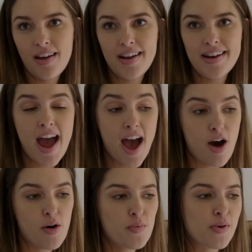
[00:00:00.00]
And
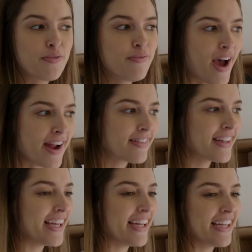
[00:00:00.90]
now we're
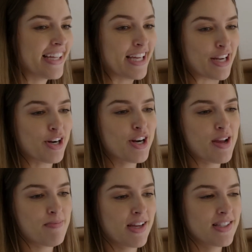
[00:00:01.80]
finally here.
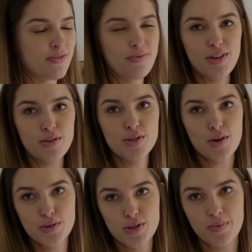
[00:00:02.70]
It makes it feel so
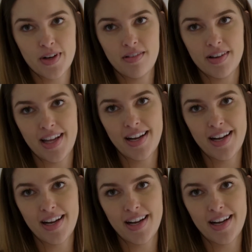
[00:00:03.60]
surreal and